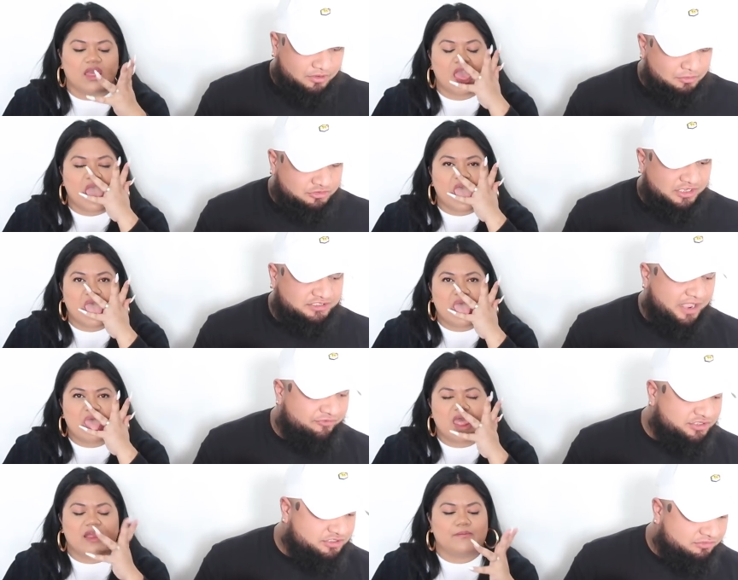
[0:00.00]
Speaker 1: Milkshake's
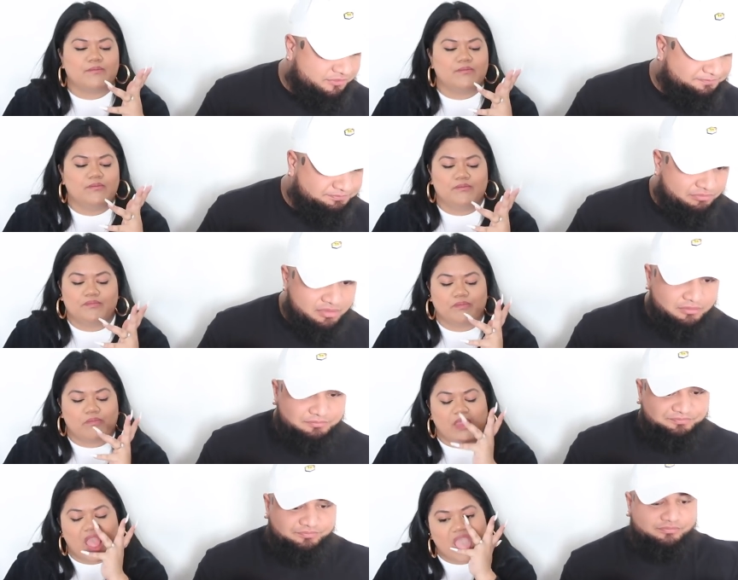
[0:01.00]
average. Mm.
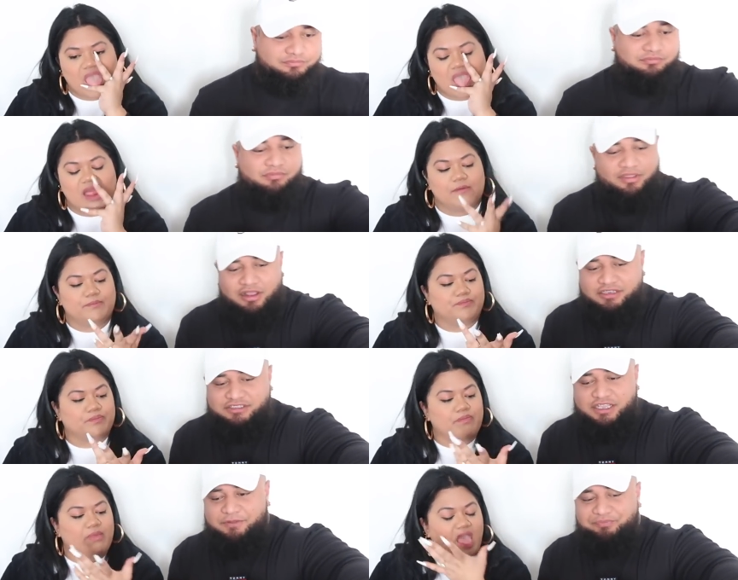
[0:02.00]
All right,
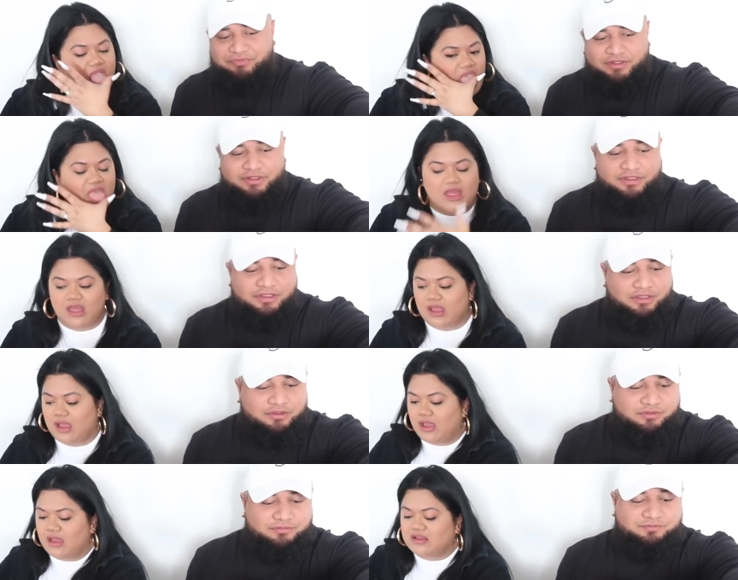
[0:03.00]
let's eat.
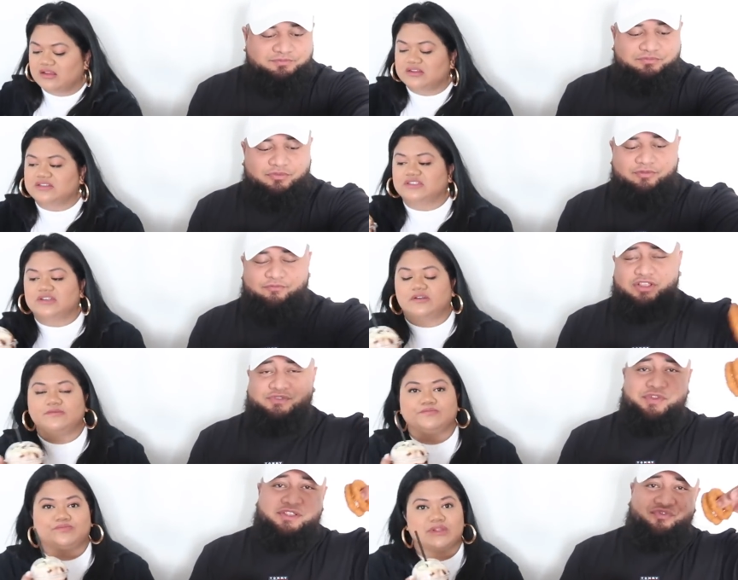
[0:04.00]
Okay. First things